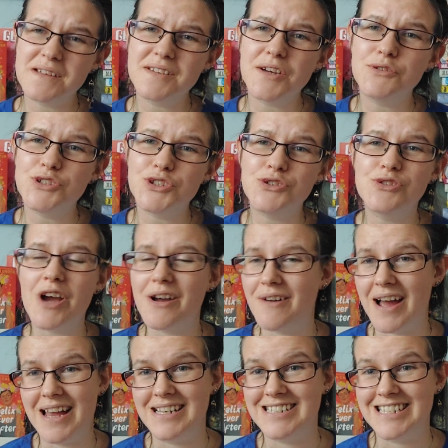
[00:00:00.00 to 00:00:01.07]
So do
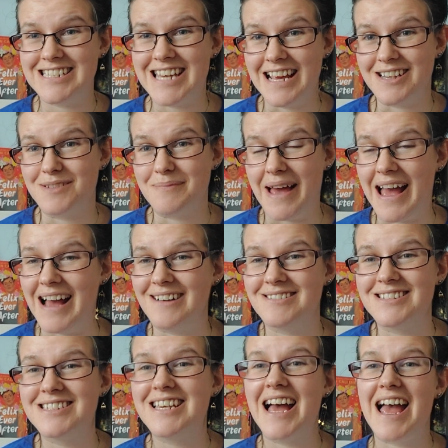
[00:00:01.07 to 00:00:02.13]
go and check them
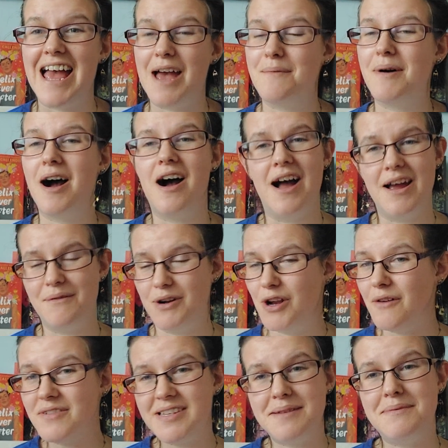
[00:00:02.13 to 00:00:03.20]
out. I will
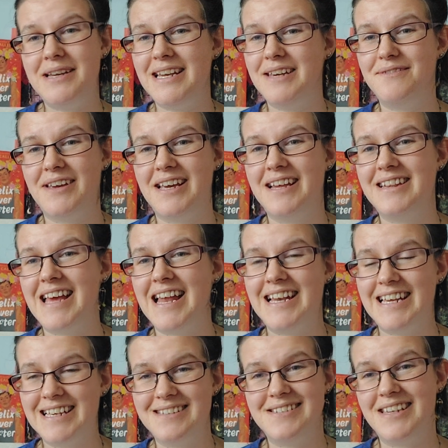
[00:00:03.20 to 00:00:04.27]
obviously be leaving their
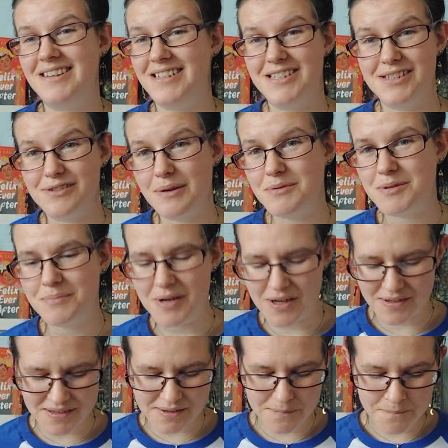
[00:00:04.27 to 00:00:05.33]
links in the description
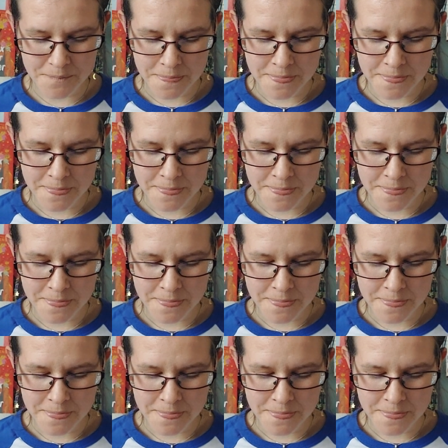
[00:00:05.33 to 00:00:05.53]
box.